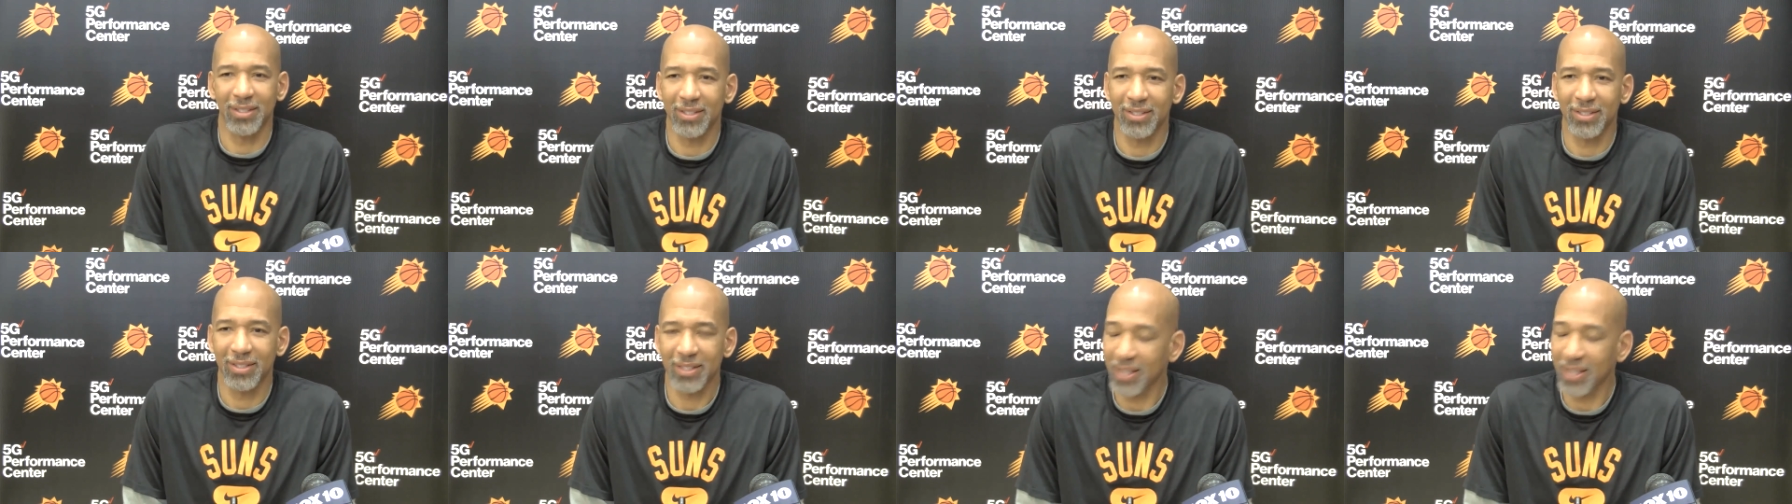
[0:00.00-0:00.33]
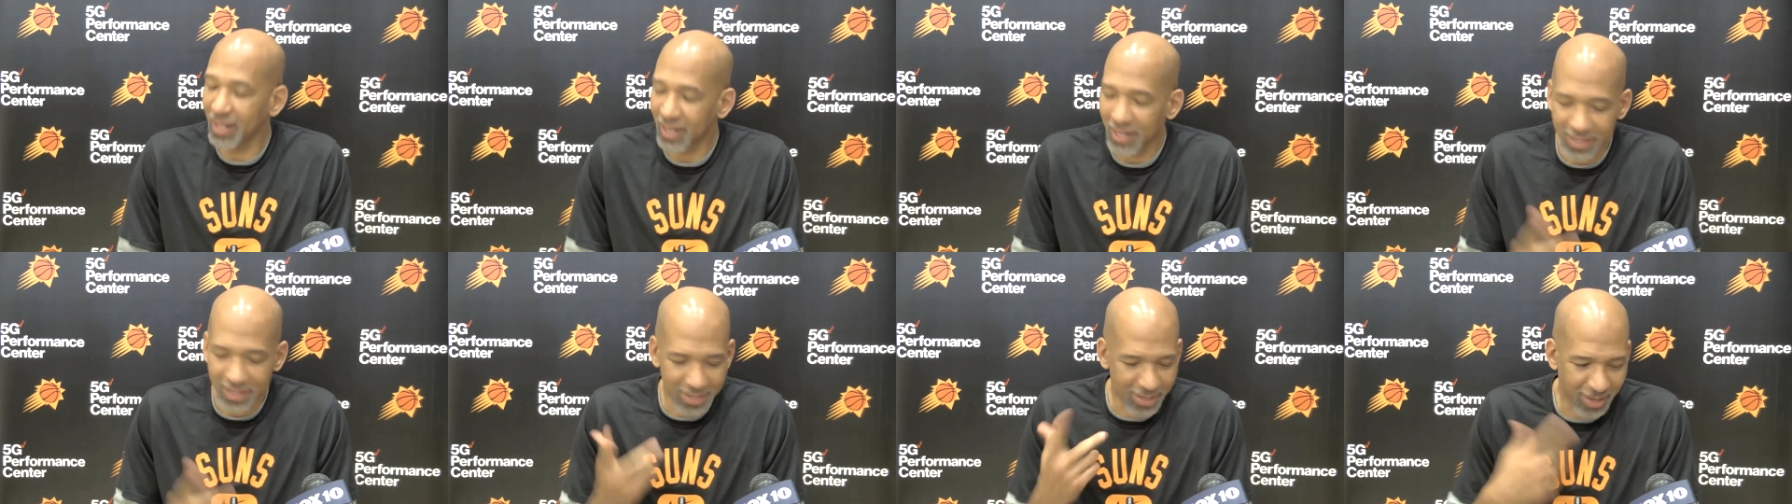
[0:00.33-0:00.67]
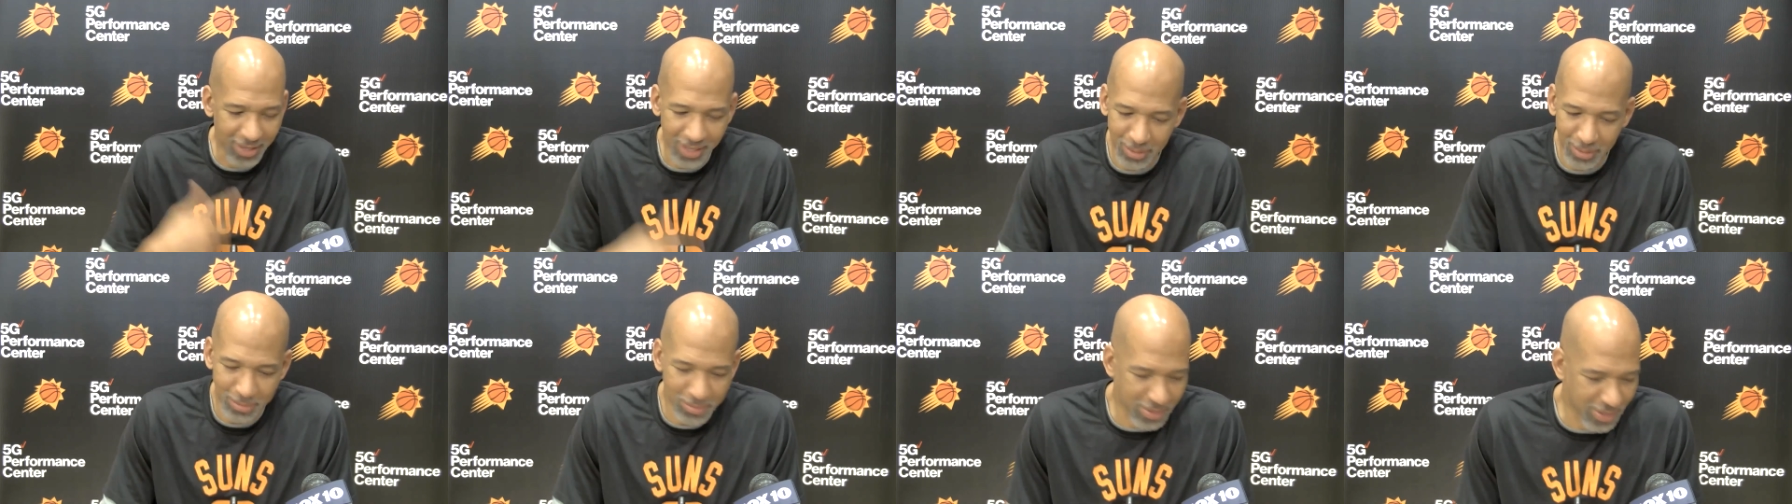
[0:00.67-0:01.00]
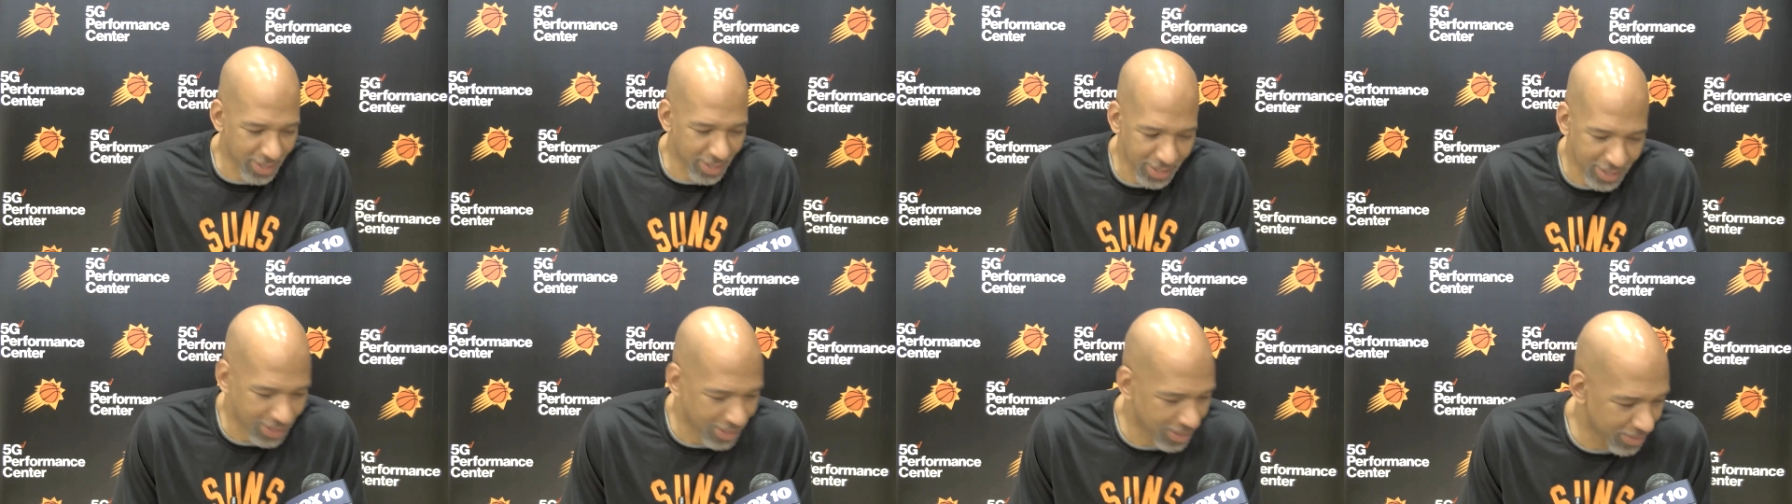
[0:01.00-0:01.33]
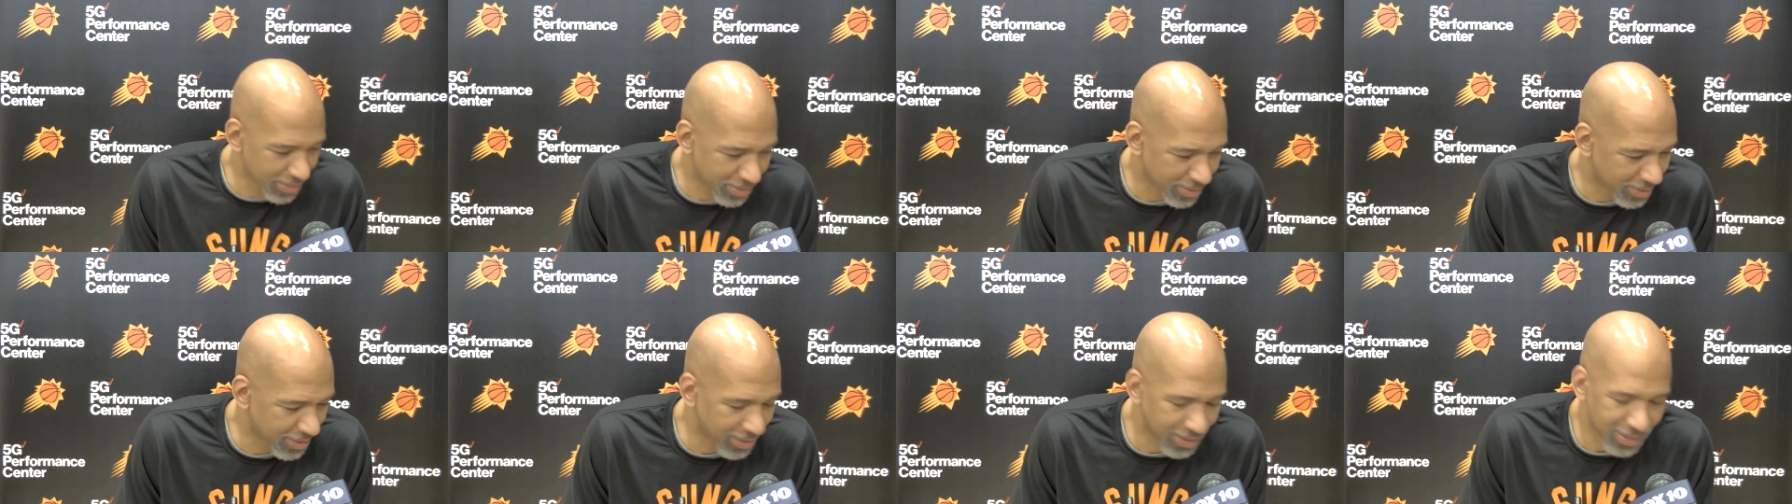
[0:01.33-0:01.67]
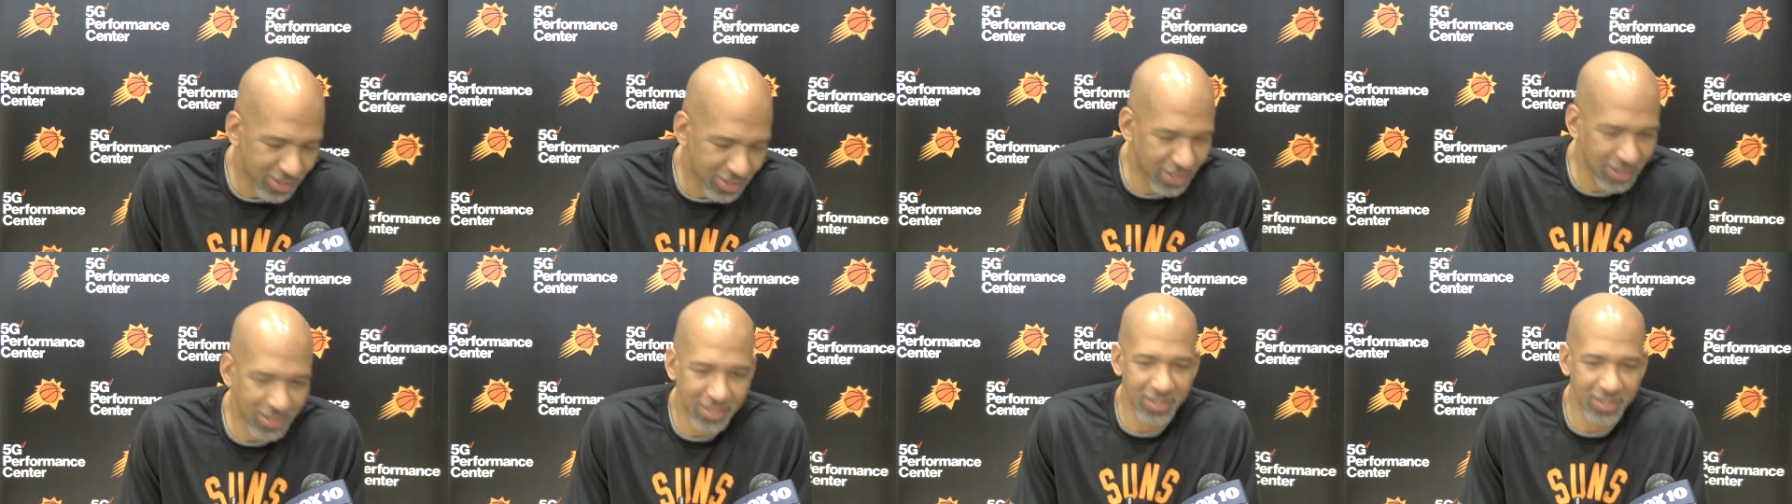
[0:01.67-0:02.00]
yeah, that's all I'm saying.
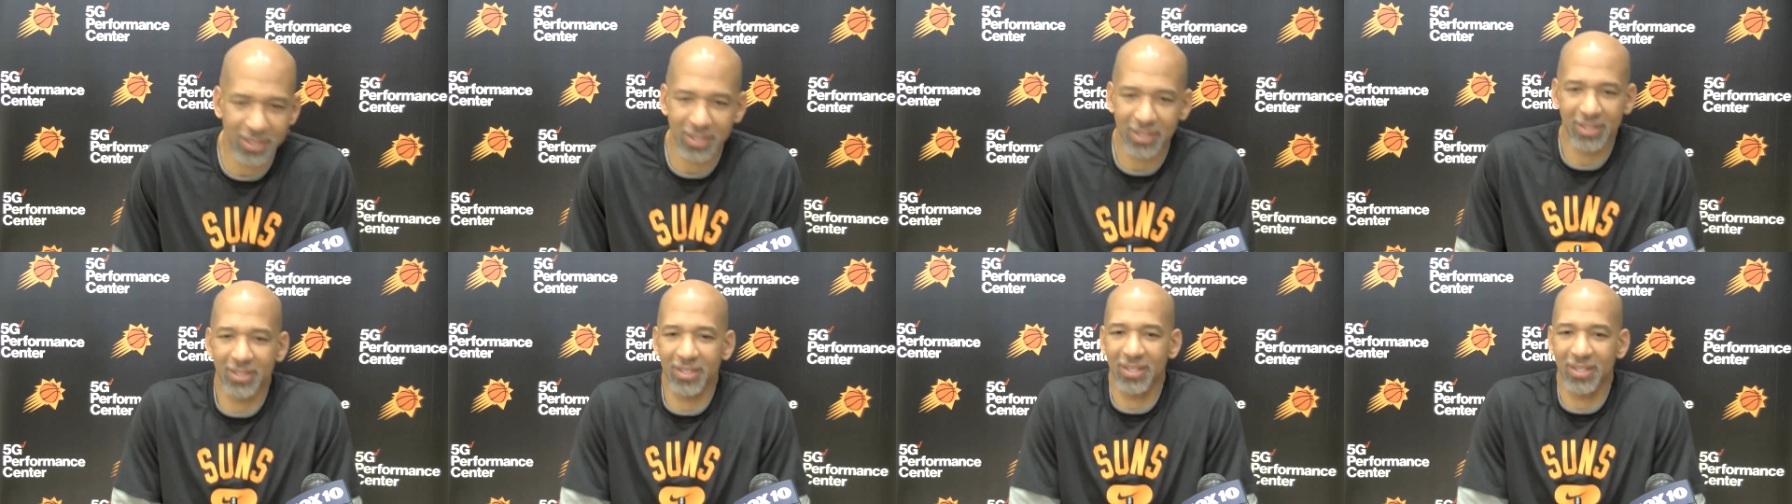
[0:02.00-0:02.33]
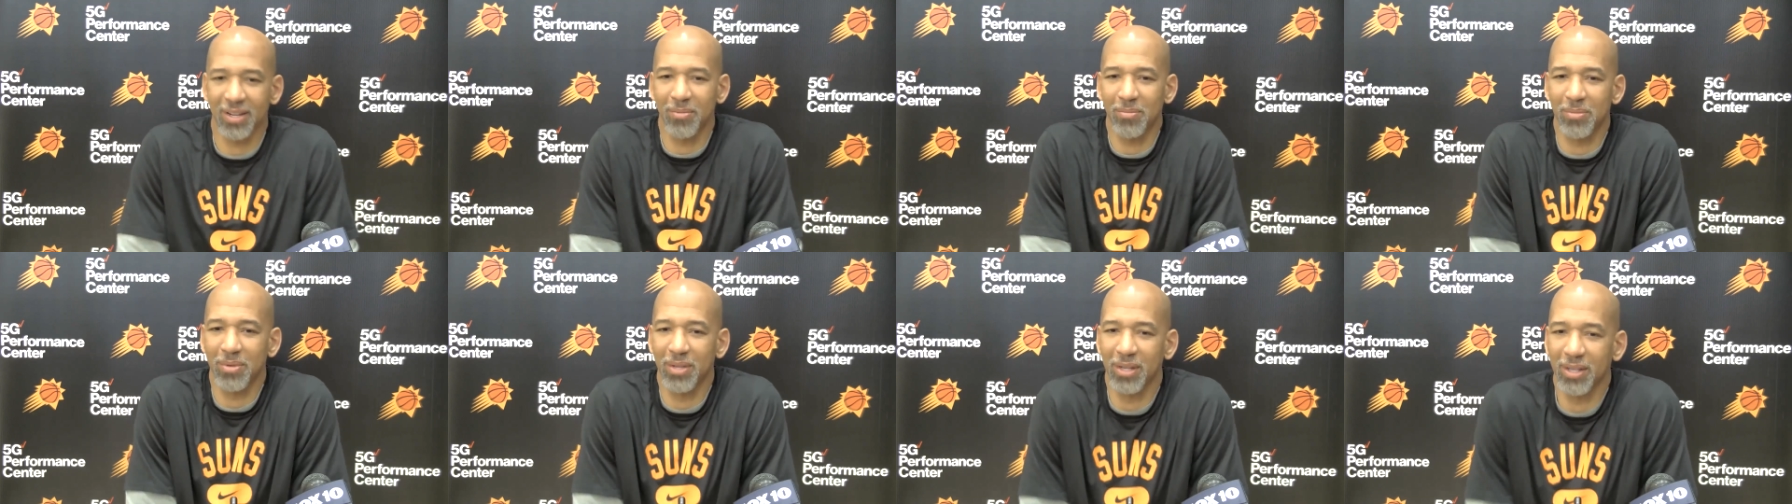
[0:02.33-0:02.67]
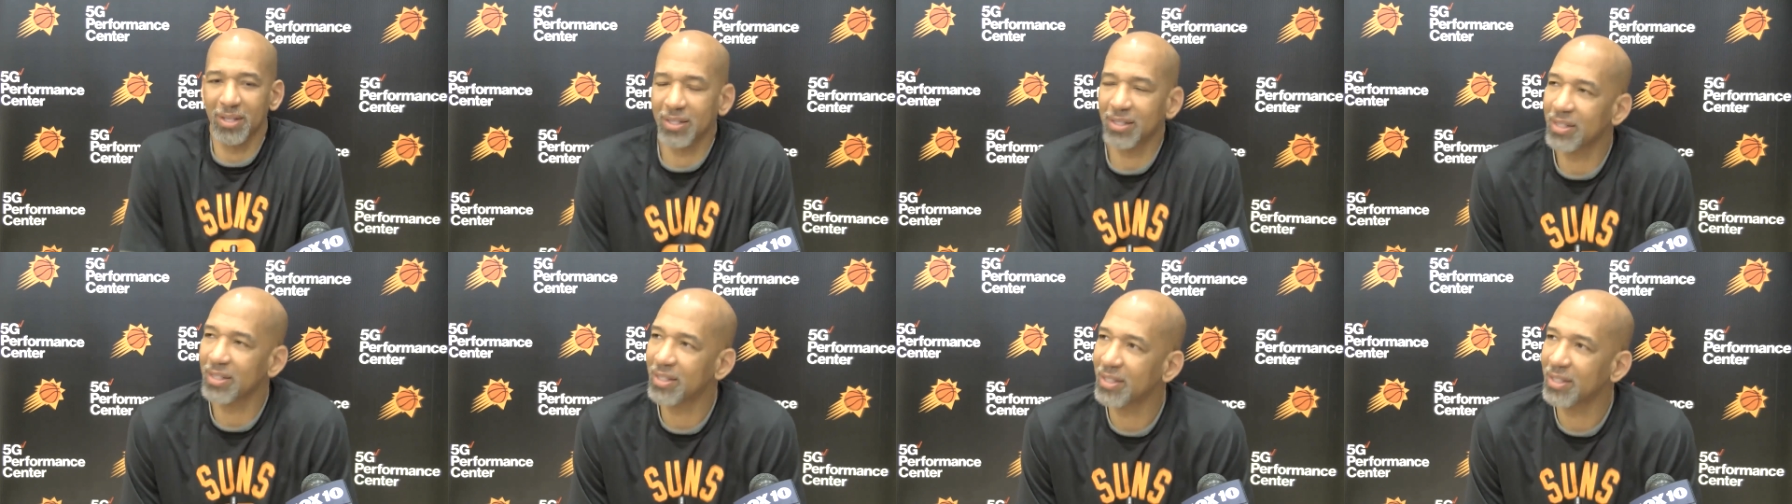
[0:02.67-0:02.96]
that's it. I'm done.